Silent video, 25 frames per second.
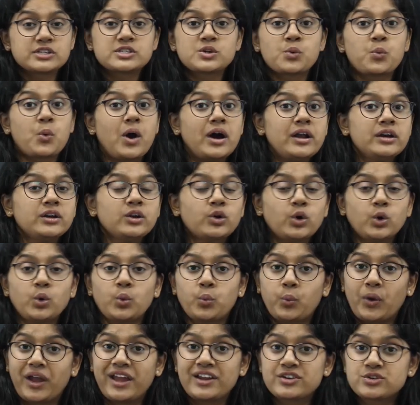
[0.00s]
there's a one good
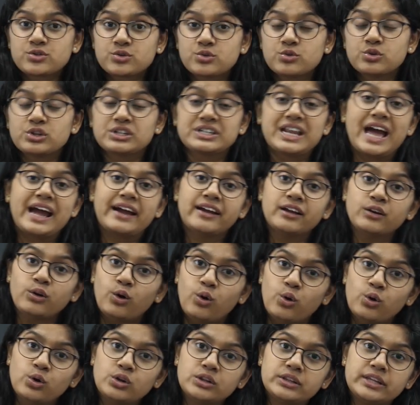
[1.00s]
way to tackle
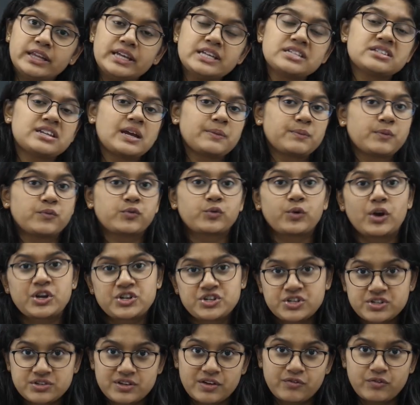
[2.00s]
all these type of
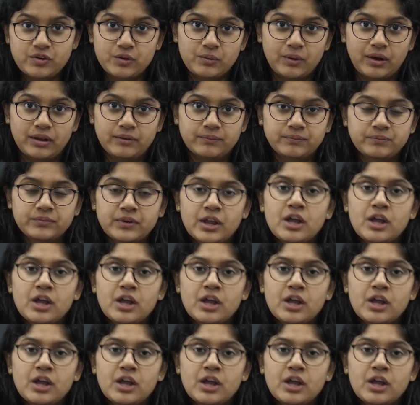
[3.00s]
questions, everyone.